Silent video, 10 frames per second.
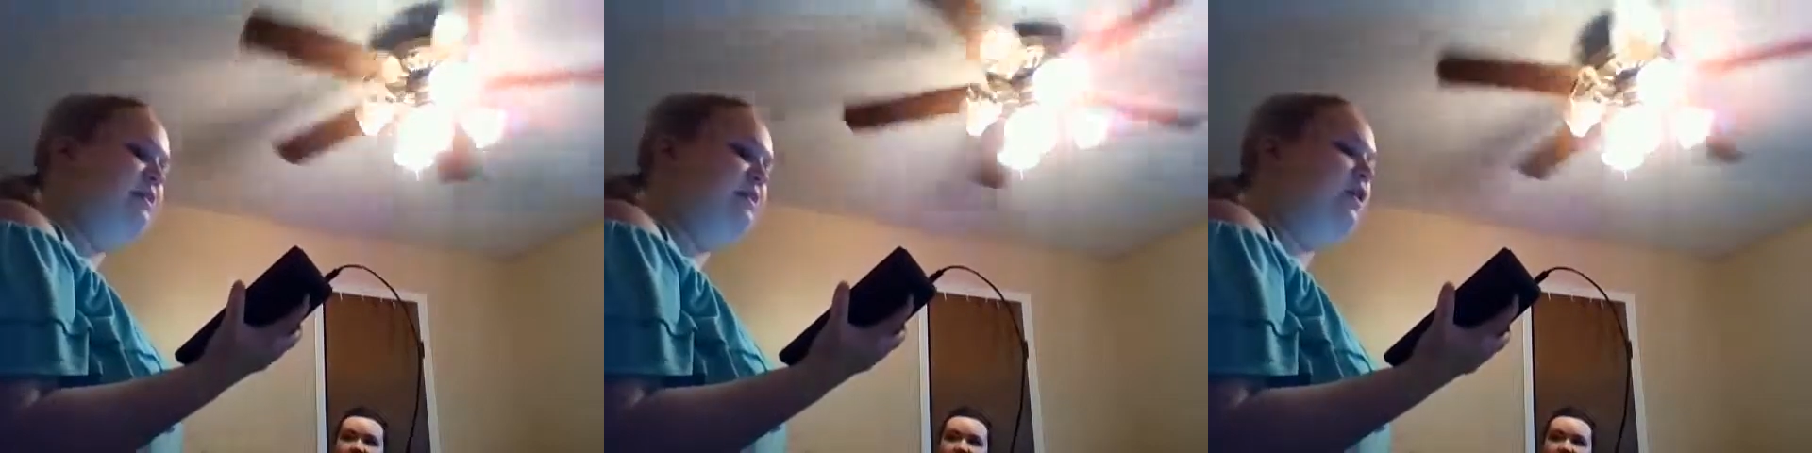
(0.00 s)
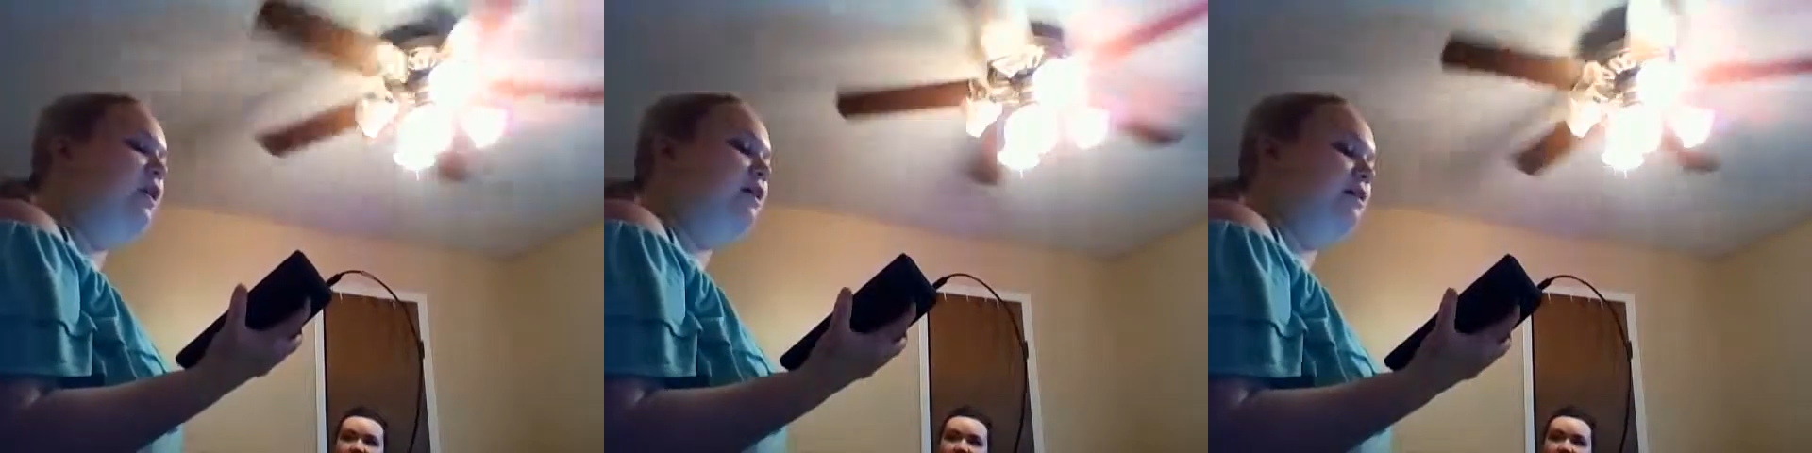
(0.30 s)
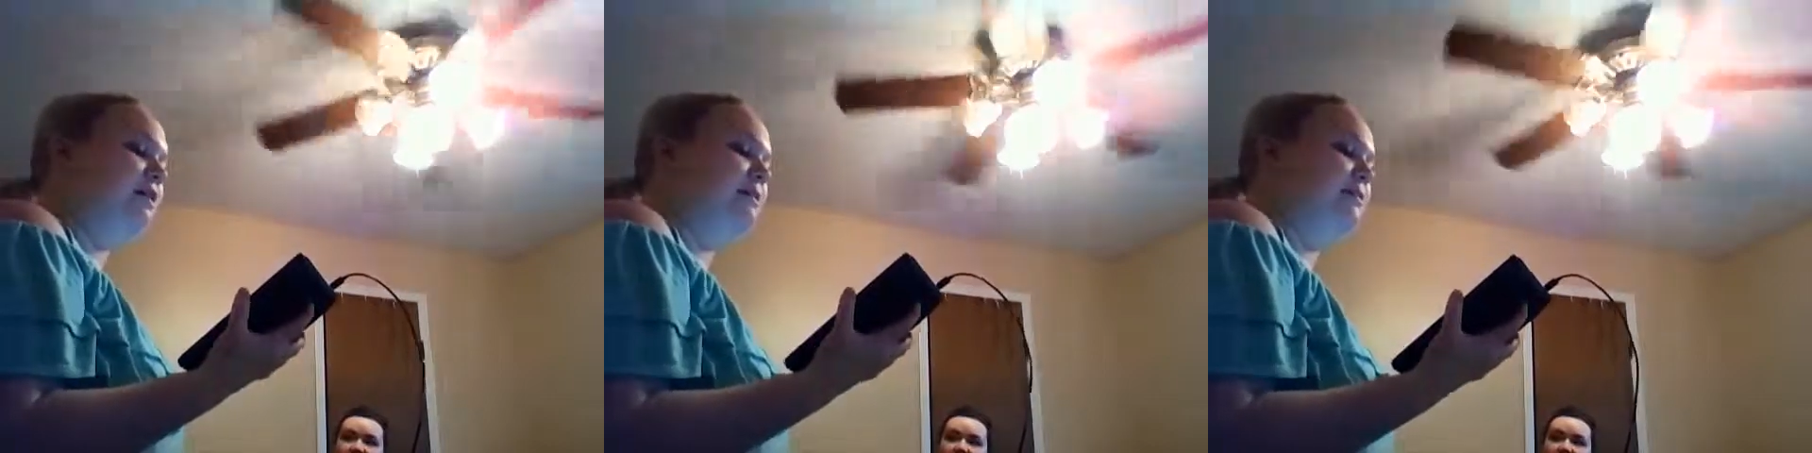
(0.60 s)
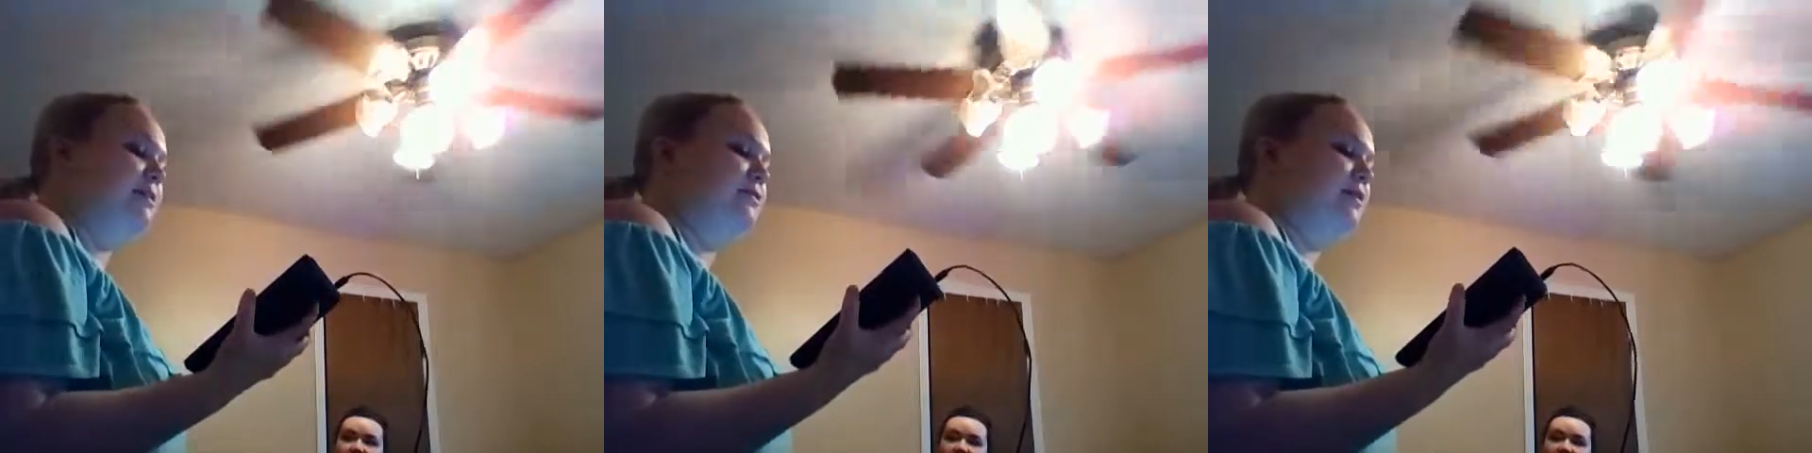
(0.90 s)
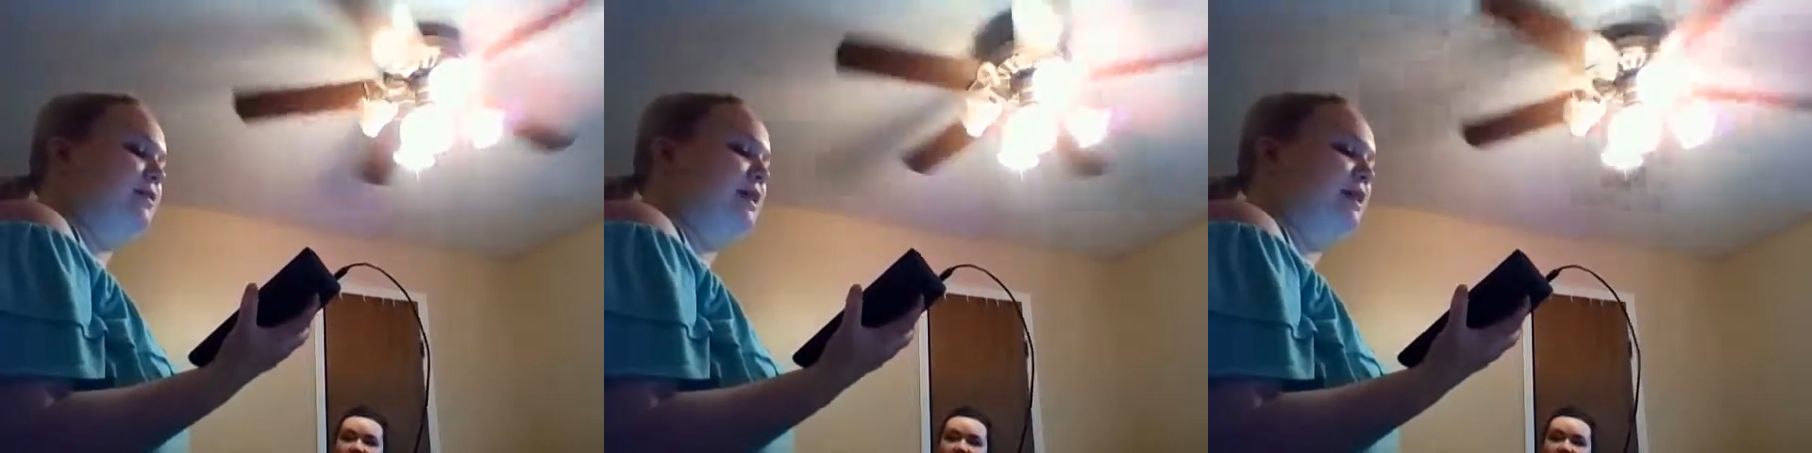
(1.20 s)
Your heart keeps you
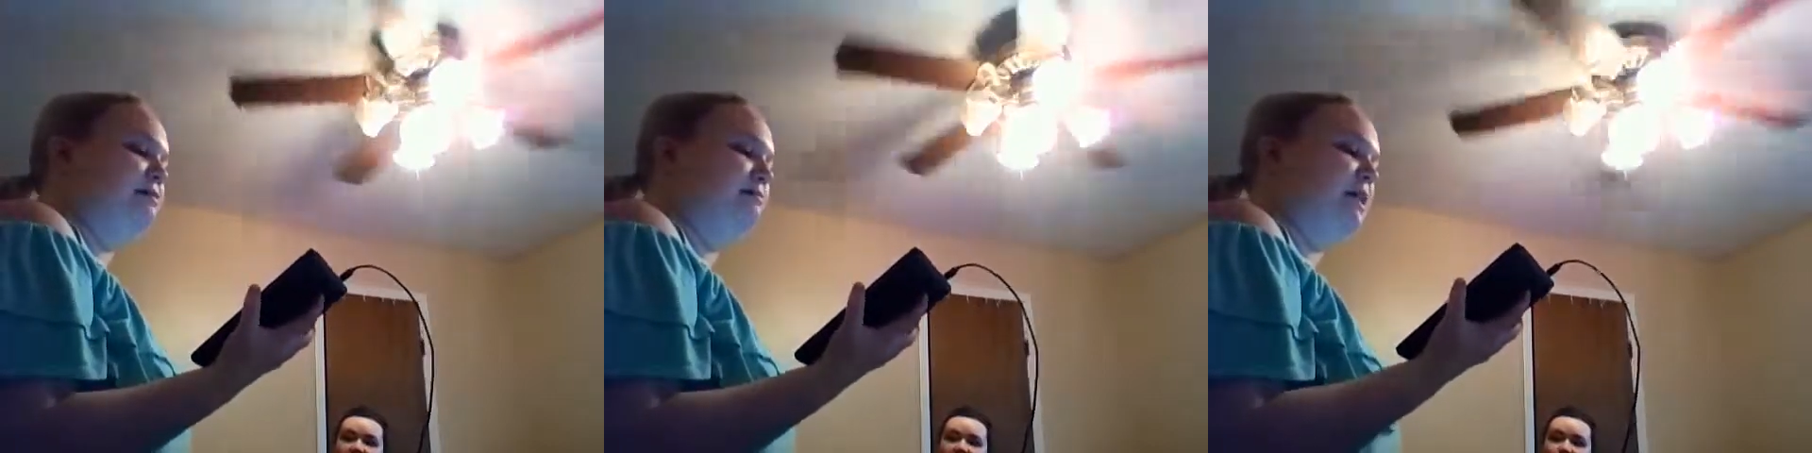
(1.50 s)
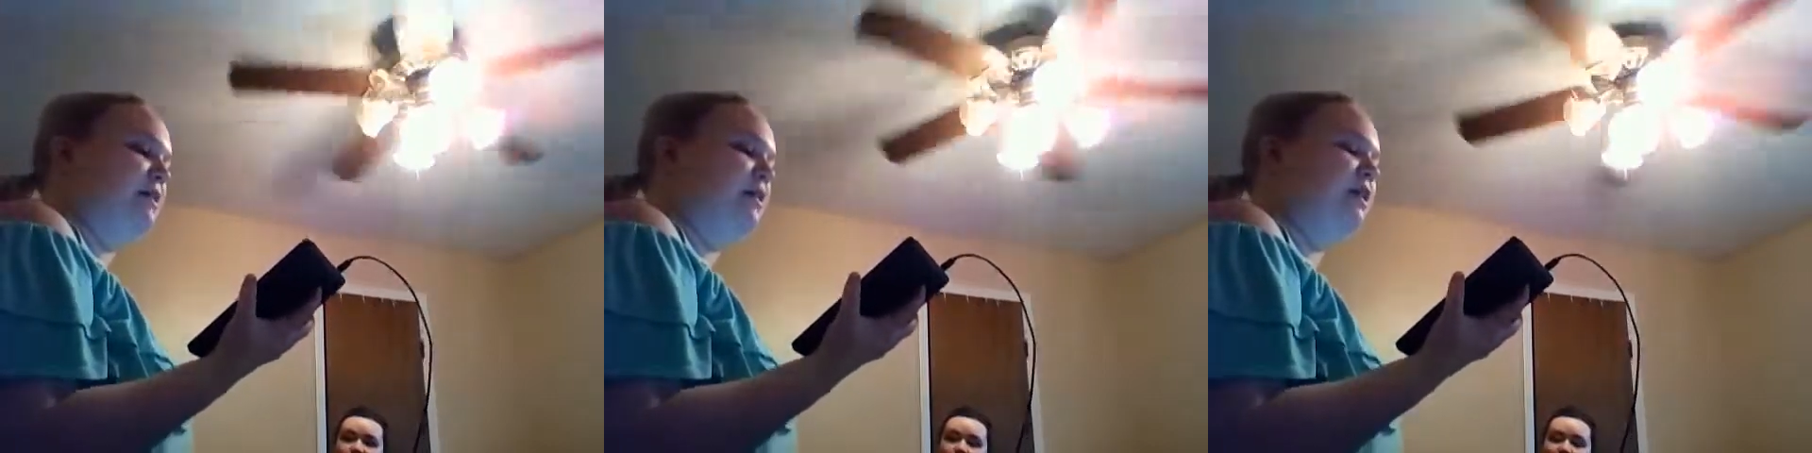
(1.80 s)
going, and what your